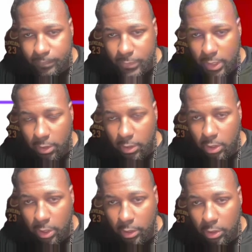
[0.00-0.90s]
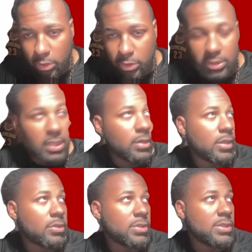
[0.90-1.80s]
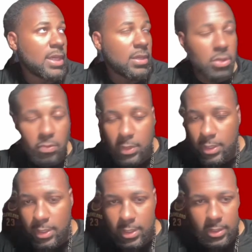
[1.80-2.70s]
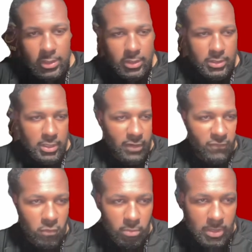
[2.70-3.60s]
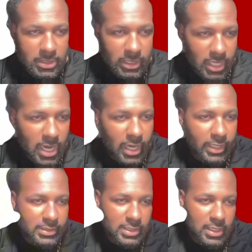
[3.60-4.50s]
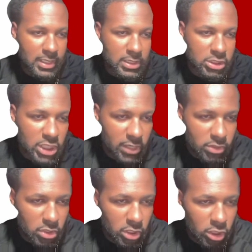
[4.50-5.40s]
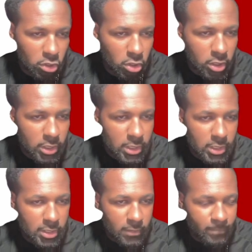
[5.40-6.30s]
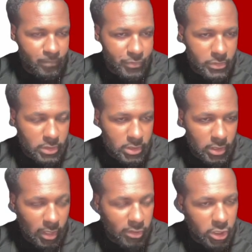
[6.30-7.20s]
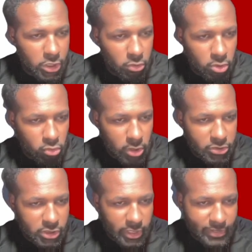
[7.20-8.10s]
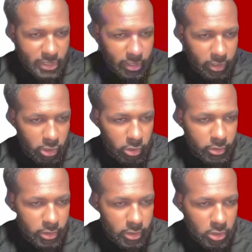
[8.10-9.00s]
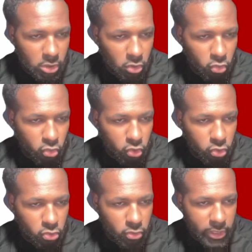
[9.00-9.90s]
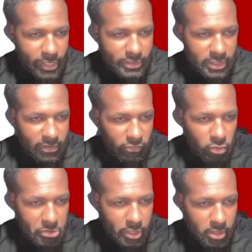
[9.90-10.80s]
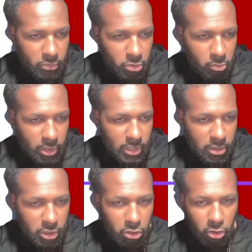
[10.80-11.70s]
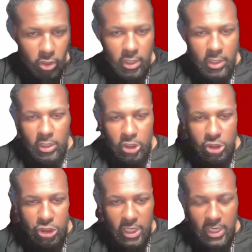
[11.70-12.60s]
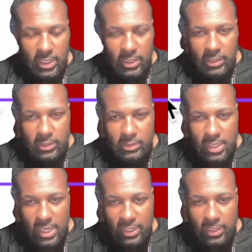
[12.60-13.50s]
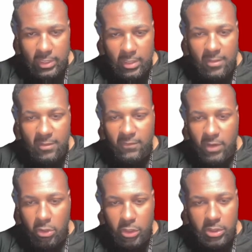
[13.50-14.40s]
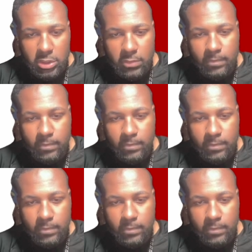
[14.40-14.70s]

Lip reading: I already know he's taking them. He's not fooling out the guys. You got to get the job done here. I don't care who else you guys got here. Who do you guys have? I'm going at him on the way down here. Jay is taking the Falcons.